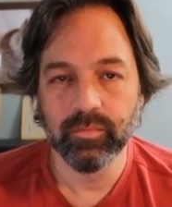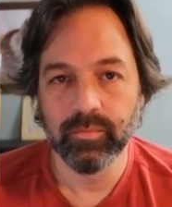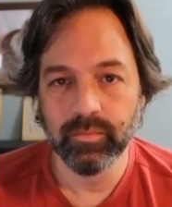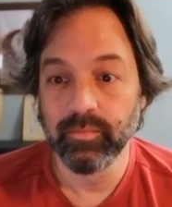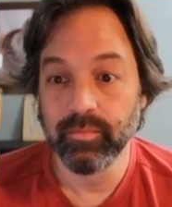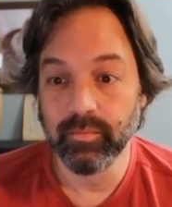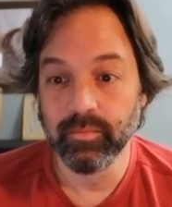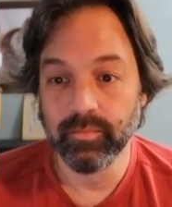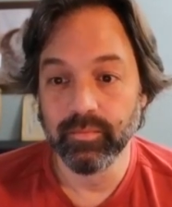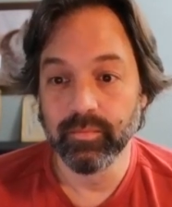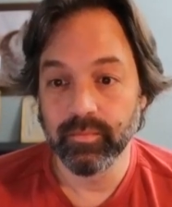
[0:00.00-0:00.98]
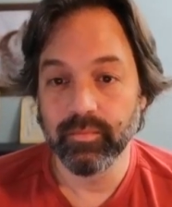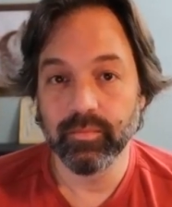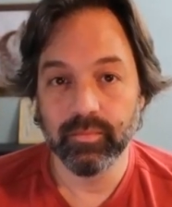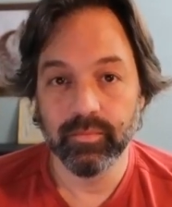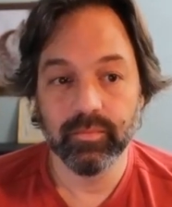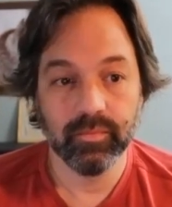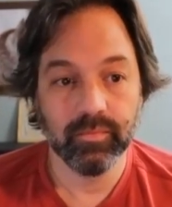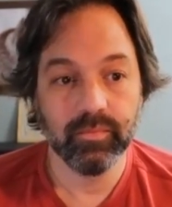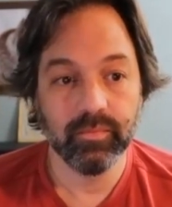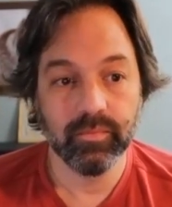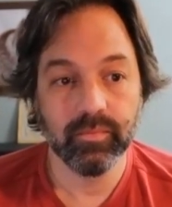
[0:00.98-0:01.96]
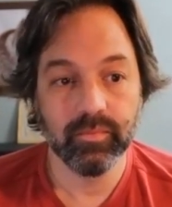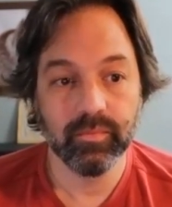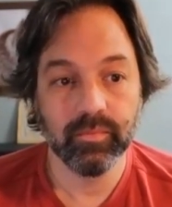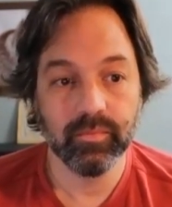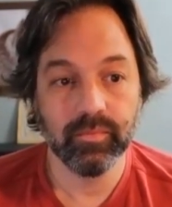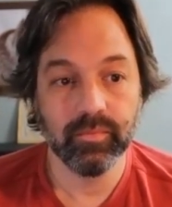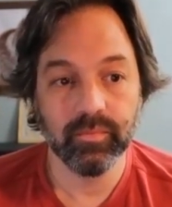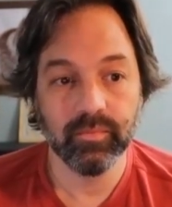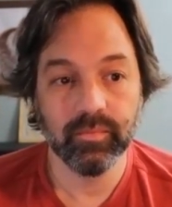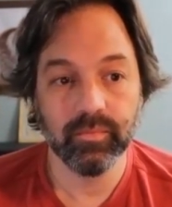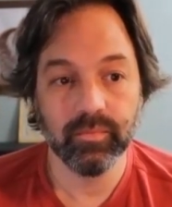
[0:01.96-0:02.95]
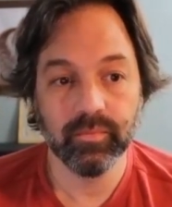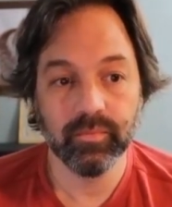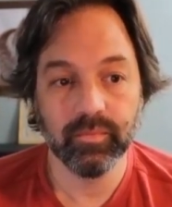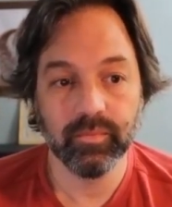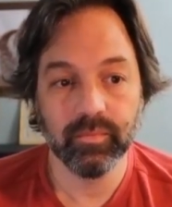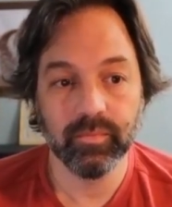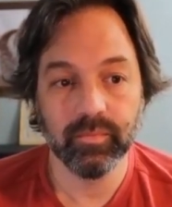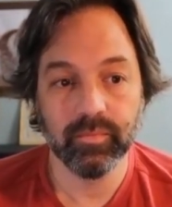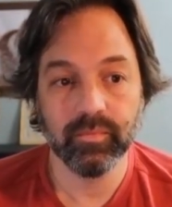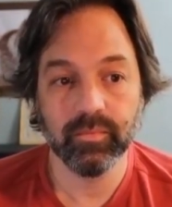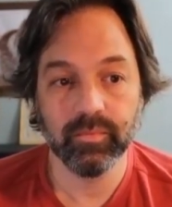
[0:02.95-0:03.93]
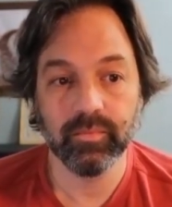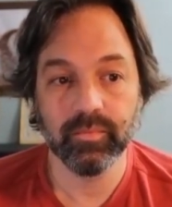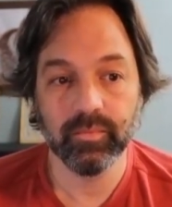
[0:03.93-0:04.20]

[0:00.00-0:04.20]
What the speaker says: The person shown says nothing.